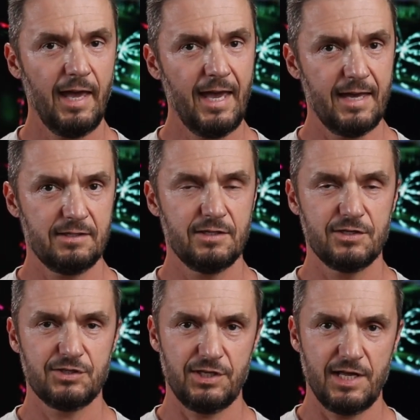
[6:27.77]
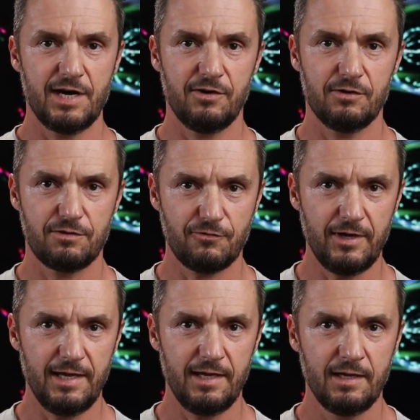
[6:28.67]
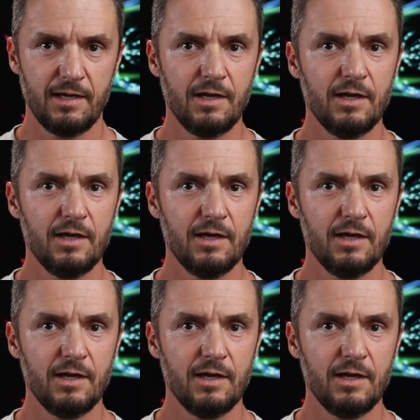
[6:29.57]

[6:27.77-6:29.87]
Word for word: And scenario three,